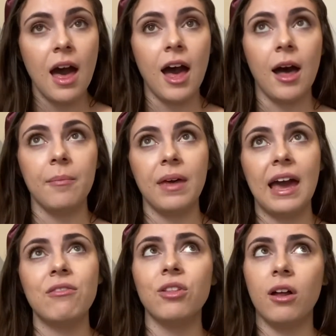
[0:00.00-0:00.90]
I
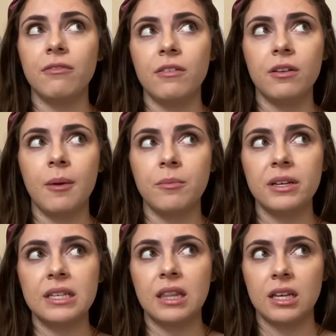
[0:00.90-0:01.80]
have a lot of vivid
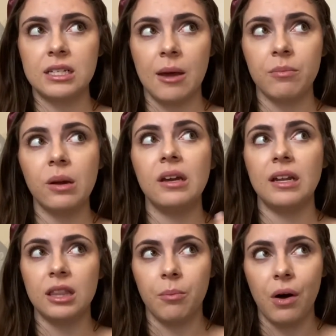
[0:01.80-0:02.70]
memories at the Contemporary and
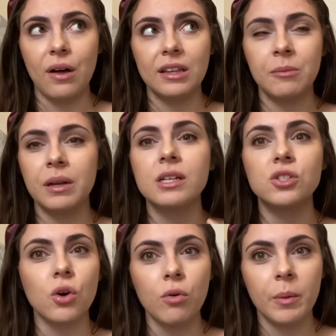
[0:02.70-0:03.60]
at the Poly, but I
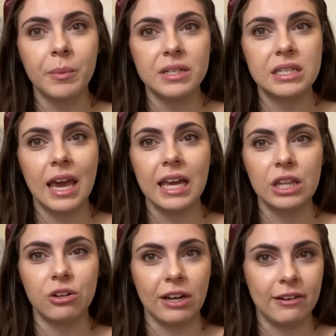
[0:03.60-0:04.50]
don't remember staying at
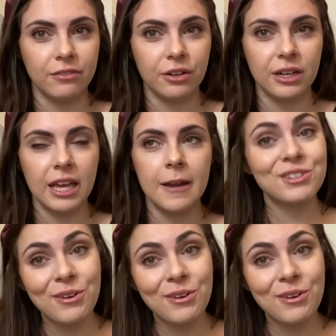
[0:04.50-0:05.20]
the Grand Floridian.